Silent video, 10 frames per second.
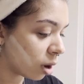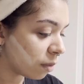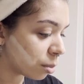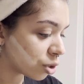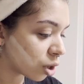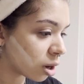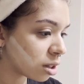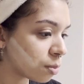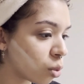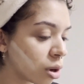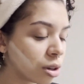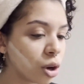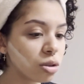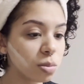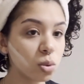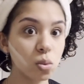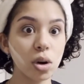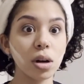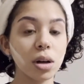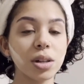of Burchard's more notable
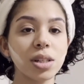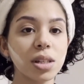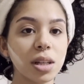works,